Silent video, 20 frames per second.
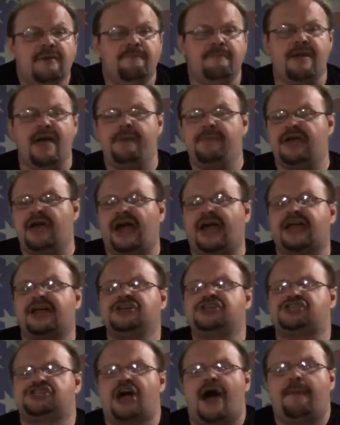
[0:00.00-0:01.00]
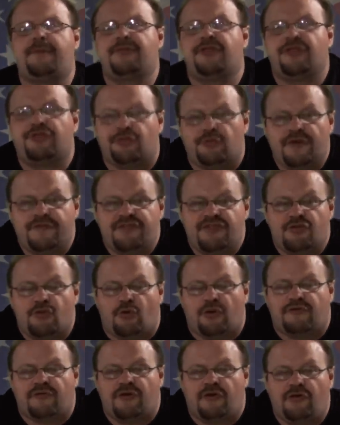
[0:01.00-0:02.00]
Maybe I can shop at the thrift
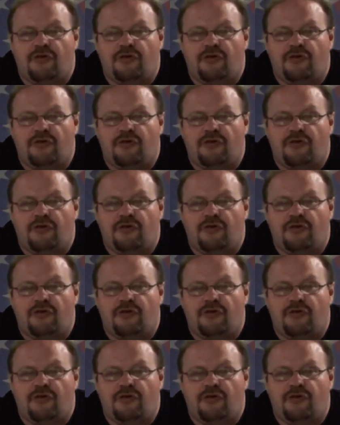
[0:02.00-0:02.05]
store for